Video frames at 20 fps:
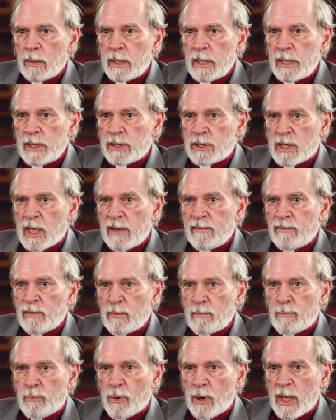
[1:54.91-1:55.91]
he's
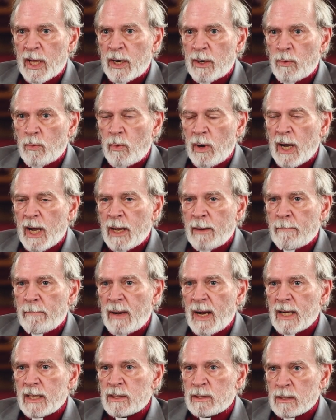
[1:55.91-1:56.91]
given bread and wine
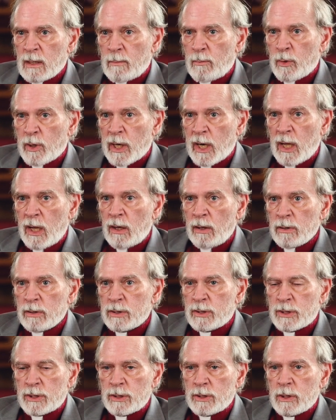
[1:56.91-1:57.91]
by someone
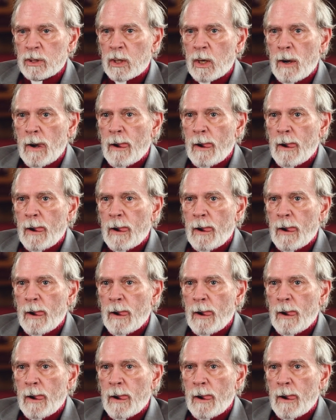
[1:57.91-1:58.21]
else